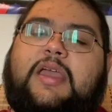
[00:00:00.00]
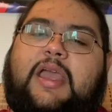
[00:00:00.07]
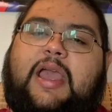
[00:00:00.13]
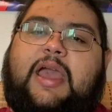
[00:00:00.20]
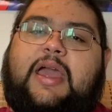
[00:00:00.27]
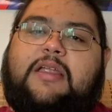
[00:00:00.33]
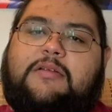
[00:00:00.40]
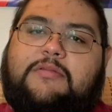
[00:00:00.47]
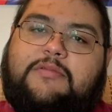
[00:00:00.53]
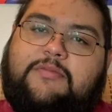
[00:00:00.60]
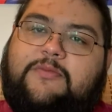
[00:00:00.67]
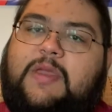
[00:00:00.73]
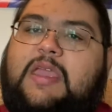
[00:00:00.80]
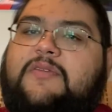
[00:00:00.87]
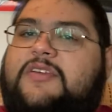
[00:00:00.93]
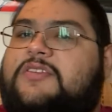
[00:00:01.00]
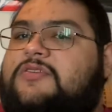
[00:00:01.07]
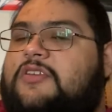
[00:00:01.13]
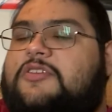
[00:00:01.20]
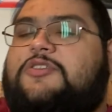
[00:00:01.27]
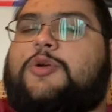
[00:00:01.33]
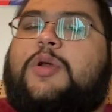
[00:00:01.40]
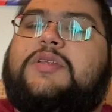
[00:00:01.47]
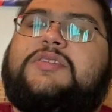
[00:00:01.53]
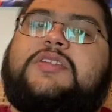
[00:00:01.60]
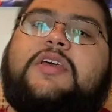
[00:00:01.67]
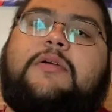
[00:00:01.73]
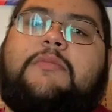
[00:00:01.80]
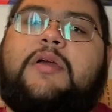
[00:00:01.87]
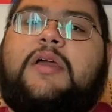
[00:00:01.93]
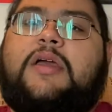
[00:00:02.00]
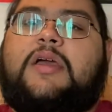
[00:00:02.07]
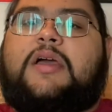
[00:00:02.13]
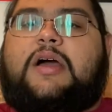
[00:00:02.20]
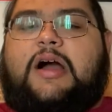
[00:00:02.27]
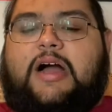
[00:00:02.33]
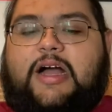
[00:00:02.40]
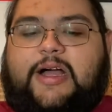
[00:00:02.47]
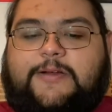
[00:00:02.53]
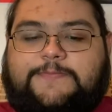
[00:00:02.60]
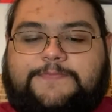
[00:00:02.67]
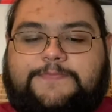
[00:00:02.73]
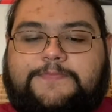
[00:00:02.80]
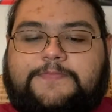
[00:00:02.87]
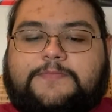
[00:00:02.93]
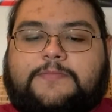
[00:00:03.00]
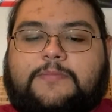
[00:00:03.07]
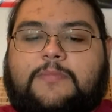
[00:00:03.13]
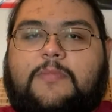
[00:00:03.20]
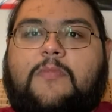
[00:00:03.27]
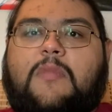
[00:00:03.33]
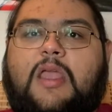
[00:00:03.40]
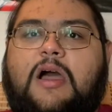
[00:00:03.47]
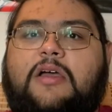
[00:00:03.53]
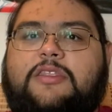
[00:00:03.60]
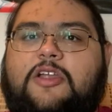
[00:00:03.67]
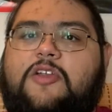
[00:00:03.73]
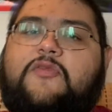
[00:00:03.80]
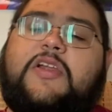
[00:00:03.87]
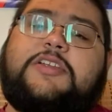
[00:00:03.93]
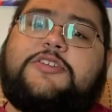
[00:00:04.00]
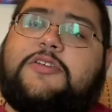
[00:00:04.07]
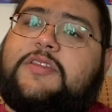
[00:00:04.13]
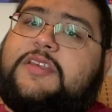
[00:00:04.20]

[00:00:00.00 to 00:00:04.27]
and Mavis joins them on their adventure.